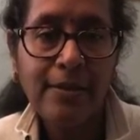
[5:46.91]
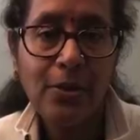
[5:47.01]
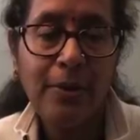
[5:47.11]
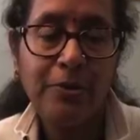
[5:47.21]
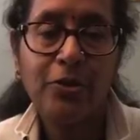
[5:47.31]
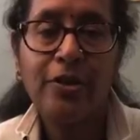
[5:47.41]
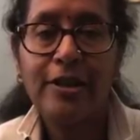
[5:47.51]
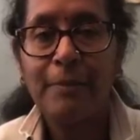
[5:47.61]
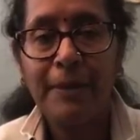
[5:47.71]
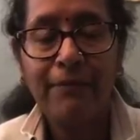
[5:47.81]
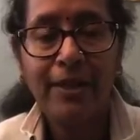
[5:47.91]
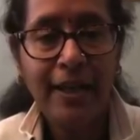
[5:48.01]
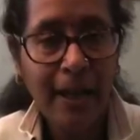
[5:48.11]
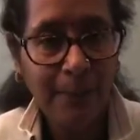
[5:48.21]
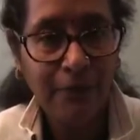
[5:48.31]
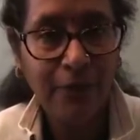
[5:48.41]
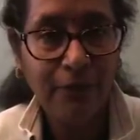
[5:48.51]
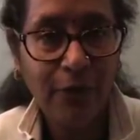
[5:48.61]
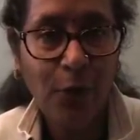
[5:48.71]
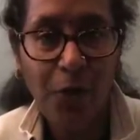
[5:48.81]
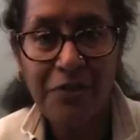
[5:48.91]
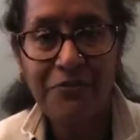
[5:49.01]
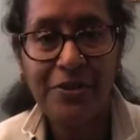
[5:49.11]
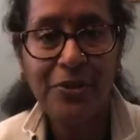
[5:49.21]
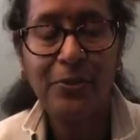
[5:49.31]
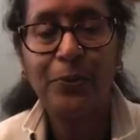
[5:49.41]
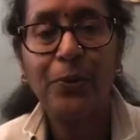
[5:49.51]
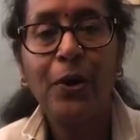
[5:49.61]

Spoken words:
So I'm sure it will be very helpful for all of us to